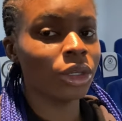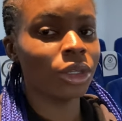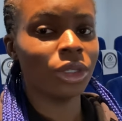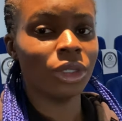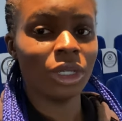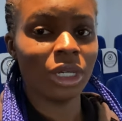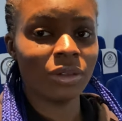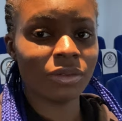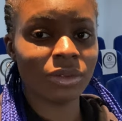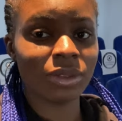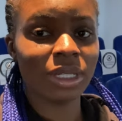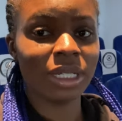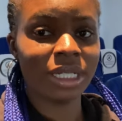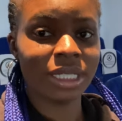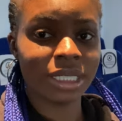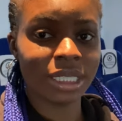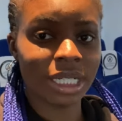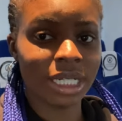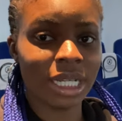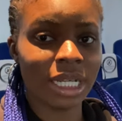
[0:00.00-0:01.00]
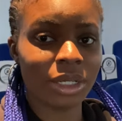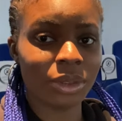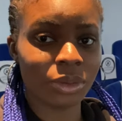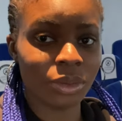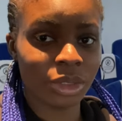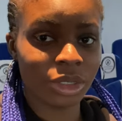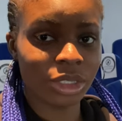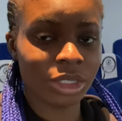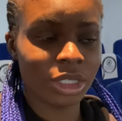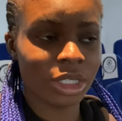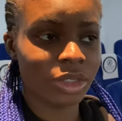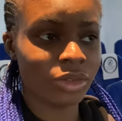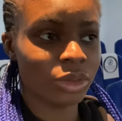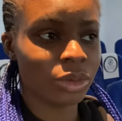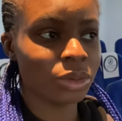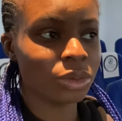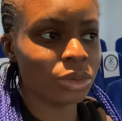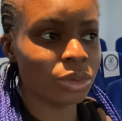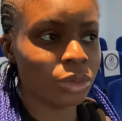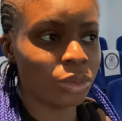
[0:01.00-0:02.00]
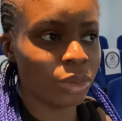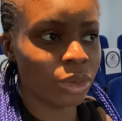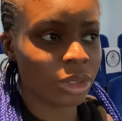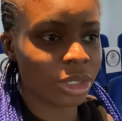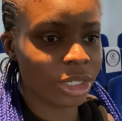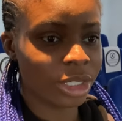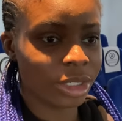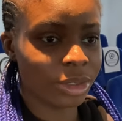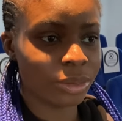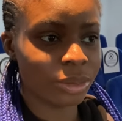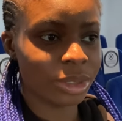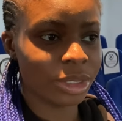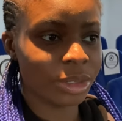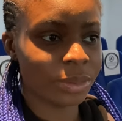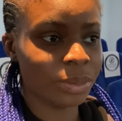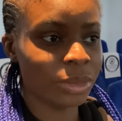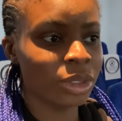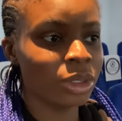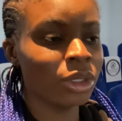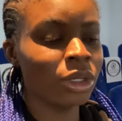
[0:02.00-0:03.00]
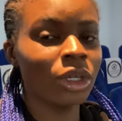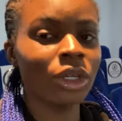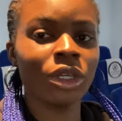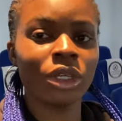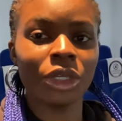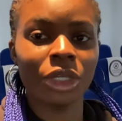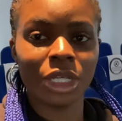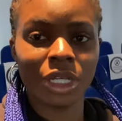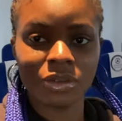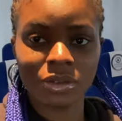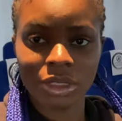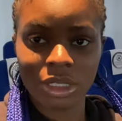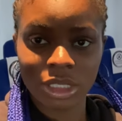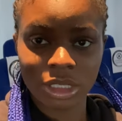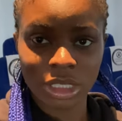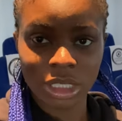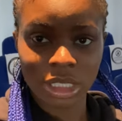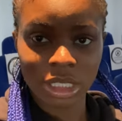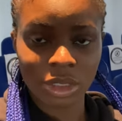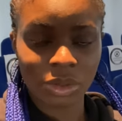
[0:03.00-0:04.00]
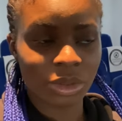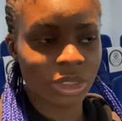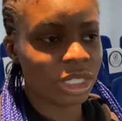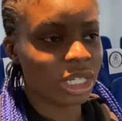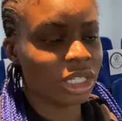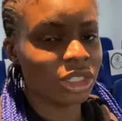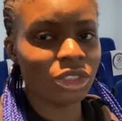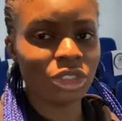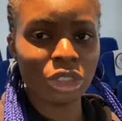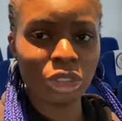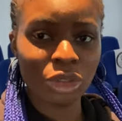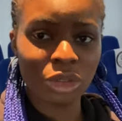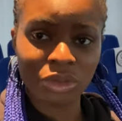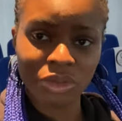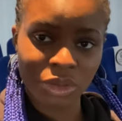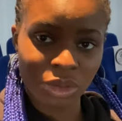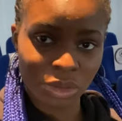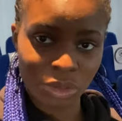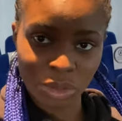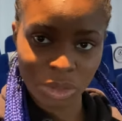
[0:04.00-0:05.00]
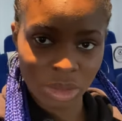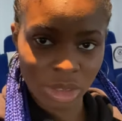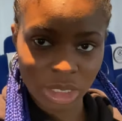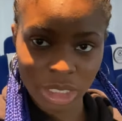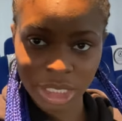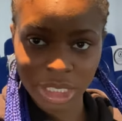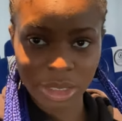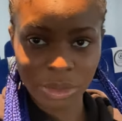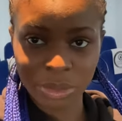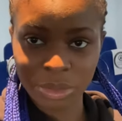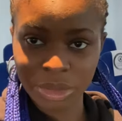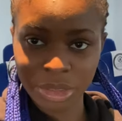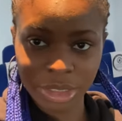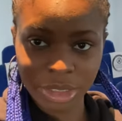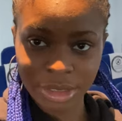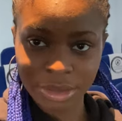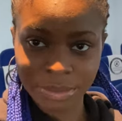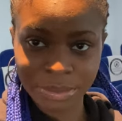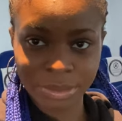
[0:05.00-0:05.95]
you have to learn their language. If you want to work here with them, you have to learn their language. And it's not office work that you're working.